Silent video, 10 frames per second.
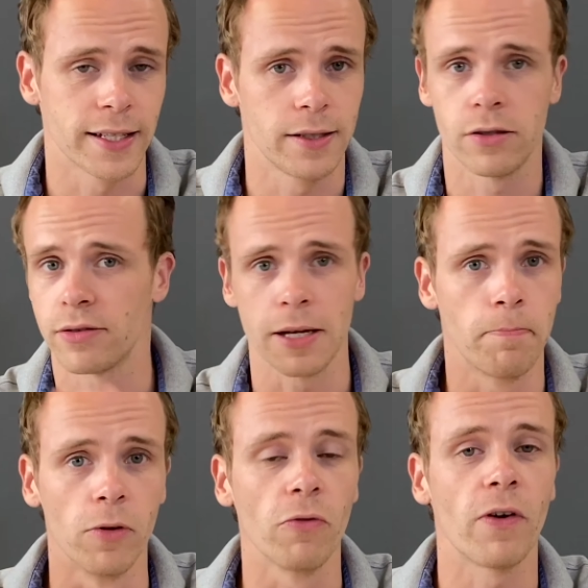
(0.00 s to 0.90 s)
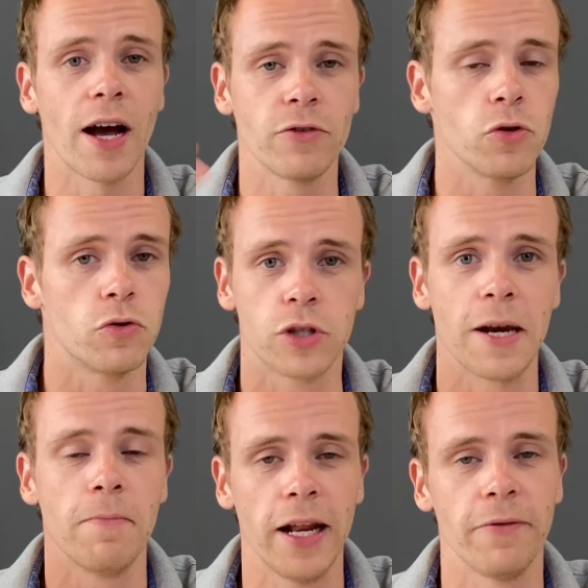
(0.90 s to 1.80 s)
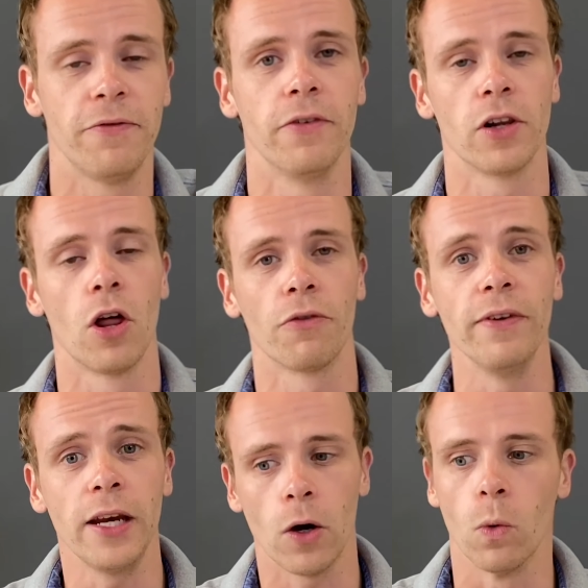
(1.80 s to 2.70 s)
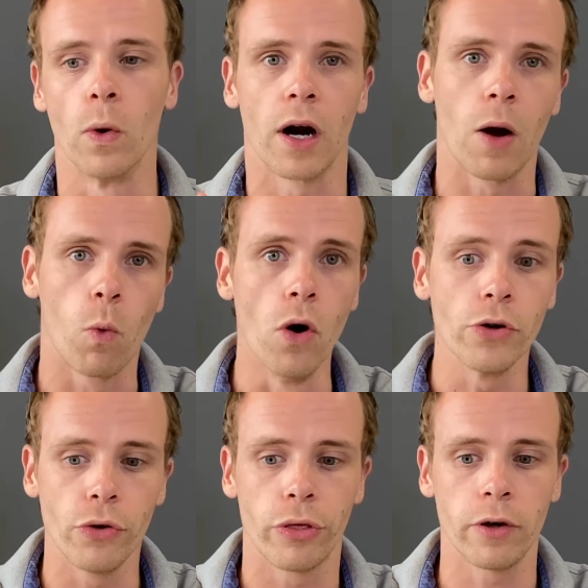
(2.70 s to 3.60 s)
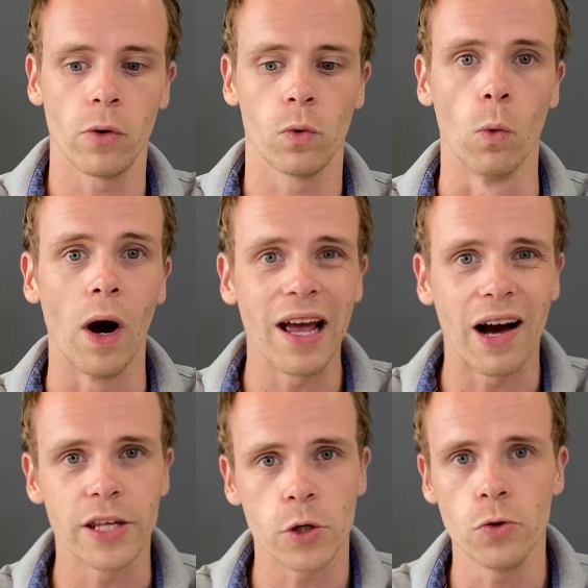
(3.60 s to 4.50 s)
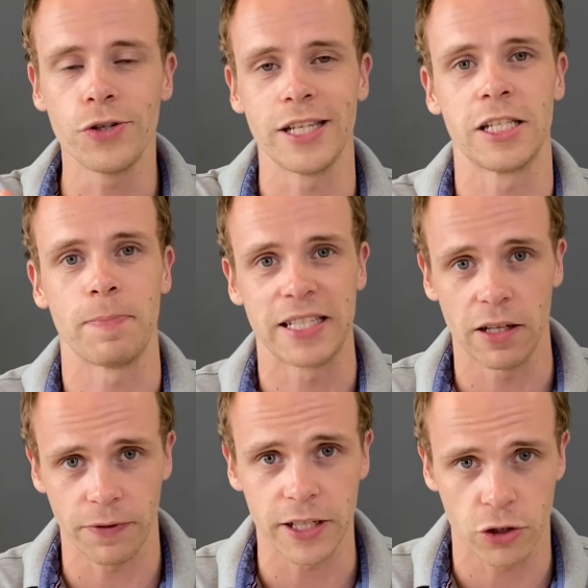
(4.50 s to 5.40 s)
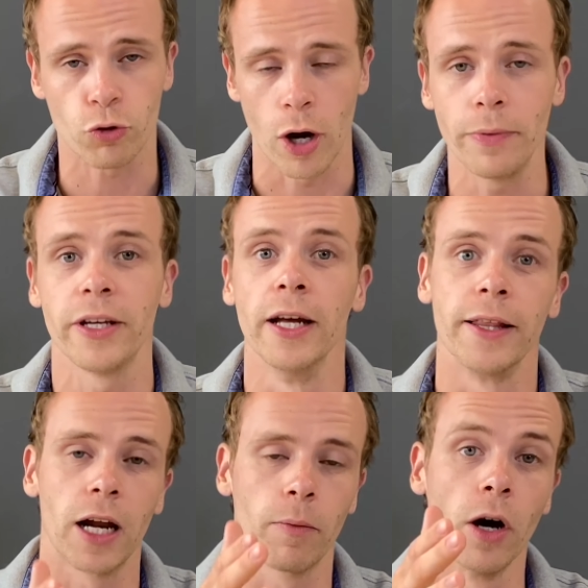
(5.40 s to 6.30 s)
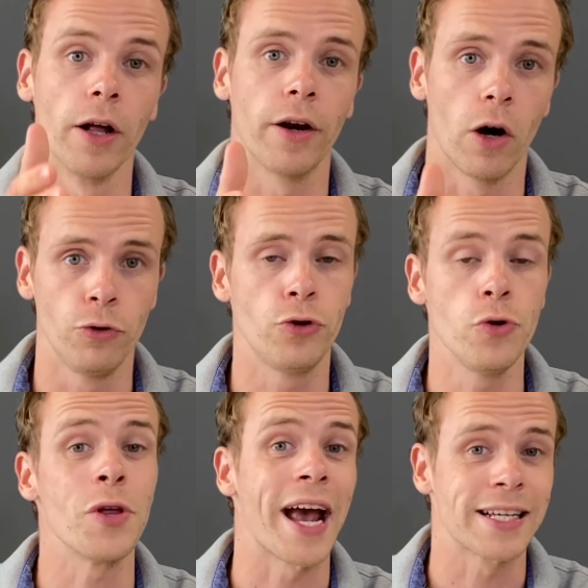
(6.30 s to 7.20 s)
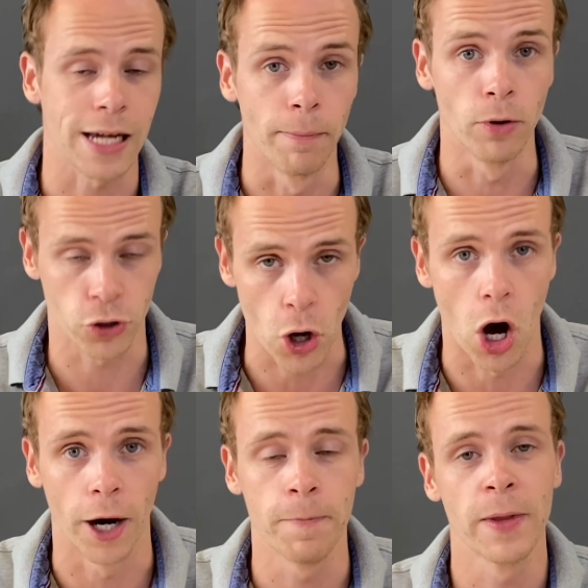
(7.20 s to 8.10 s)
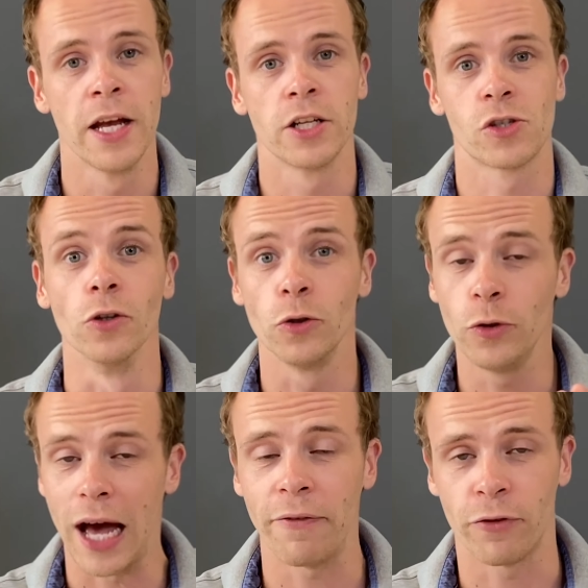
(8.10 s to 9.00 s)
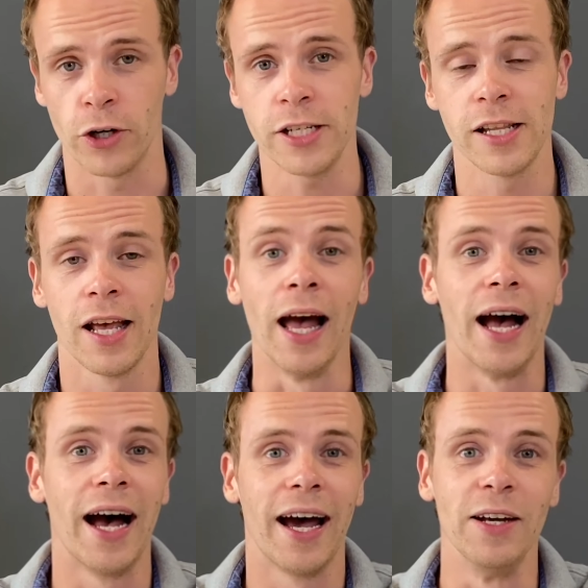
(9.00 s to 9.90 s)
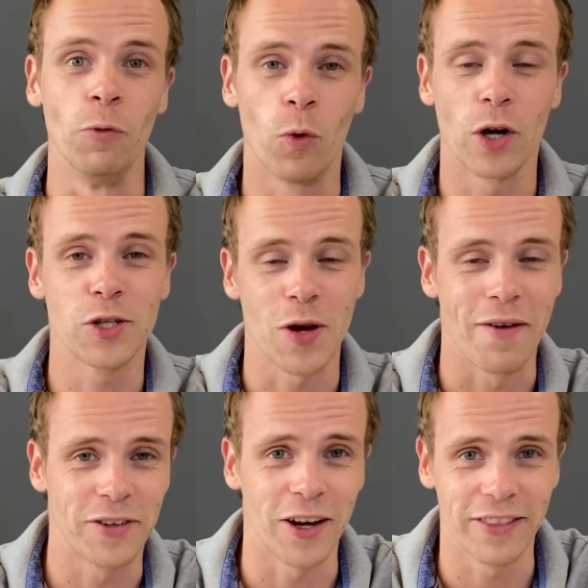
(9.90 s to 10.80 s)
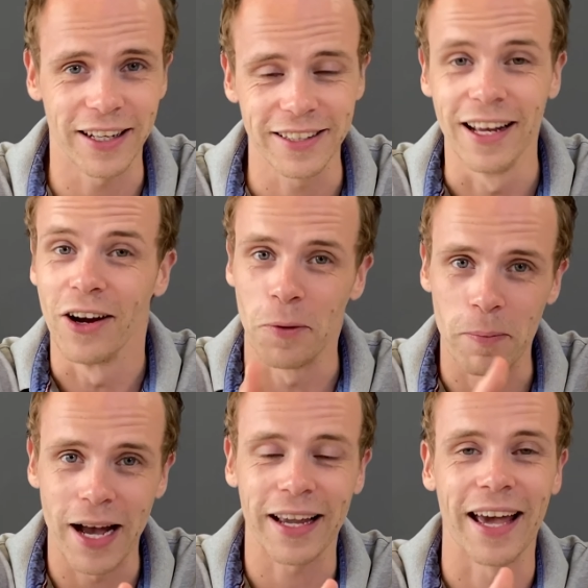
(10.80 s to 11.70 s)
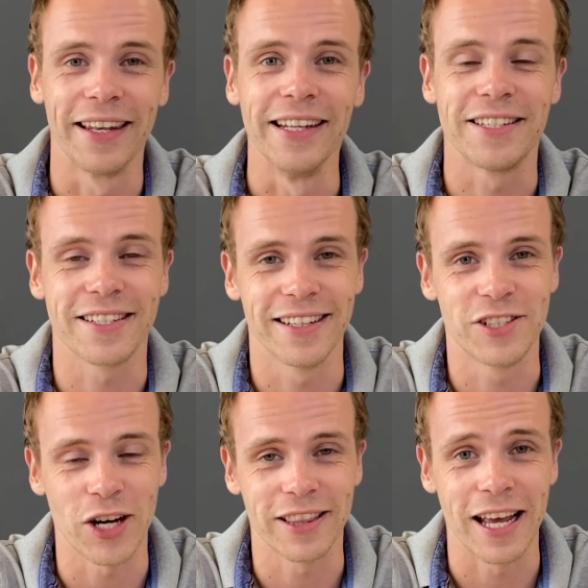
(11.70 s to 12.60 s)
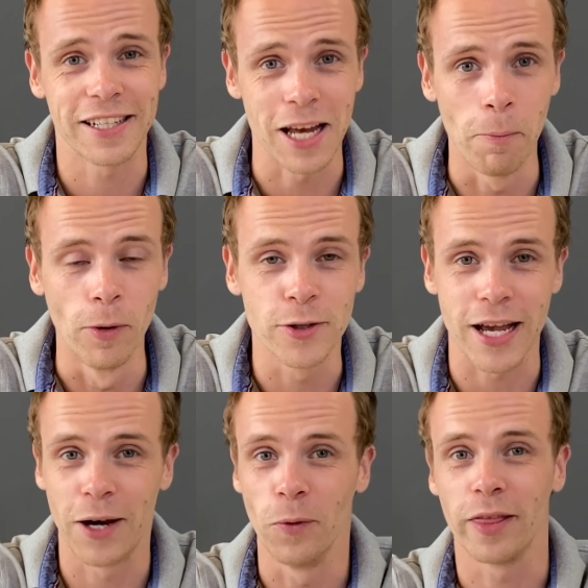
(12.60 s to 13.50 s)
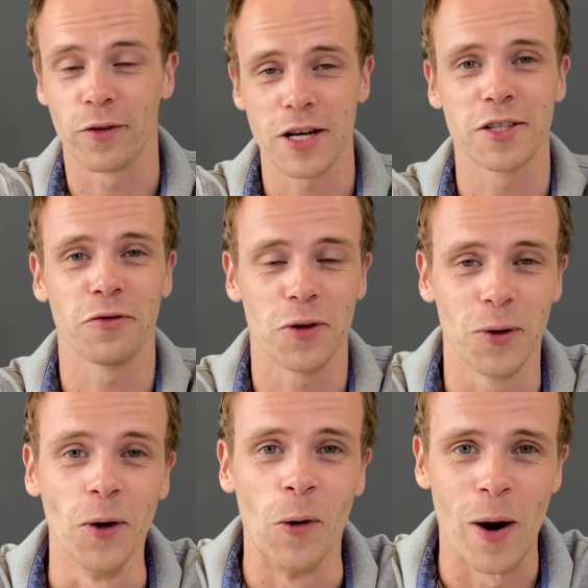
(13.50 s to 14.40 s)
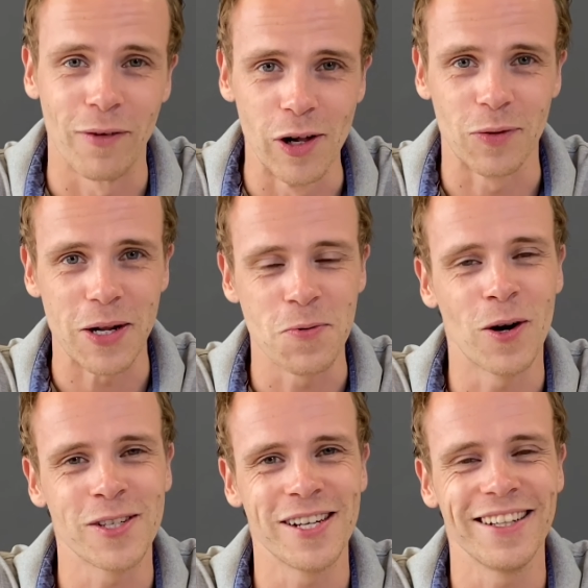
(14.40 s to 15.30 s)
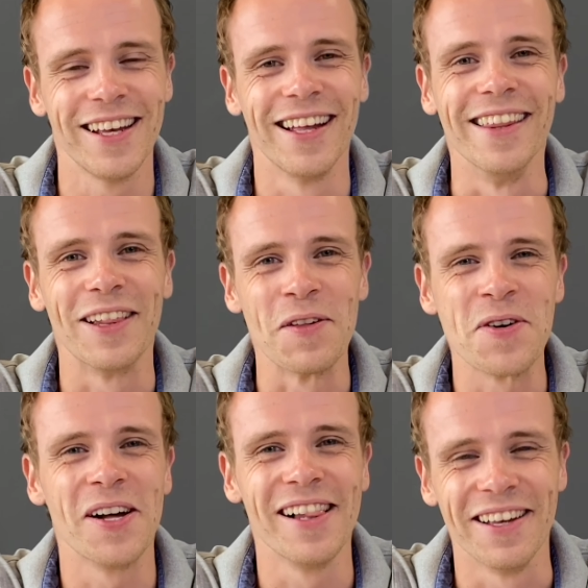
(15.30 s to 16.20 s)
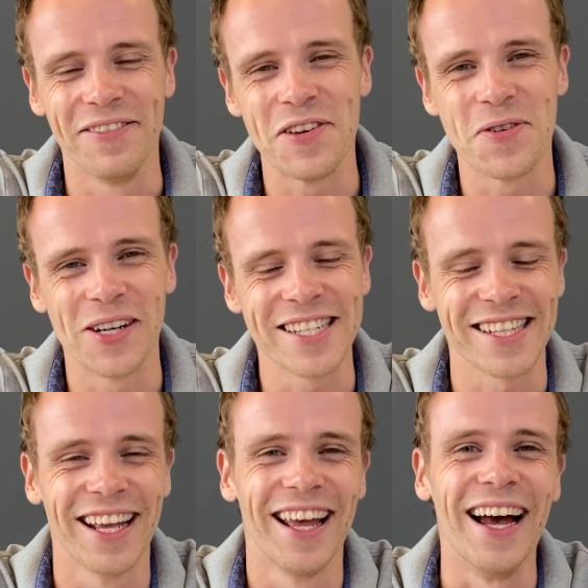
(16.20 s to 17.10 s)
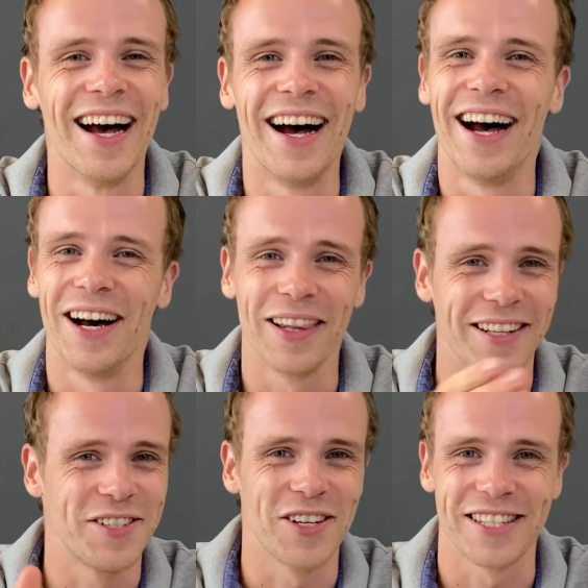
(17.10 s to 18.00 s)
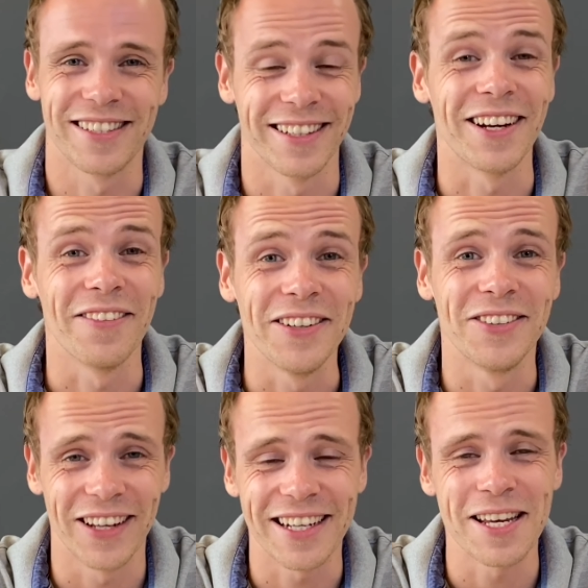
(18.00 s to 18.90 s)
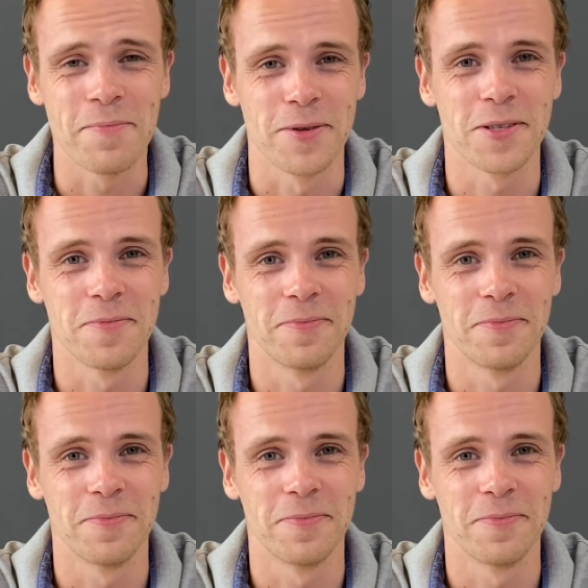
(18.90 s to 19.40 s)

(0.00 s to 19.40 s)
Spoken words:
It's a simple 5 to 10 minute long video where I walk you through why I use this specific script that I'm gonna now do the examples on. So do that first, and once you have done that, come back and let's check the examples. And with the rest of you who have already watched it, the loyal viewers, let's just dive into the examples.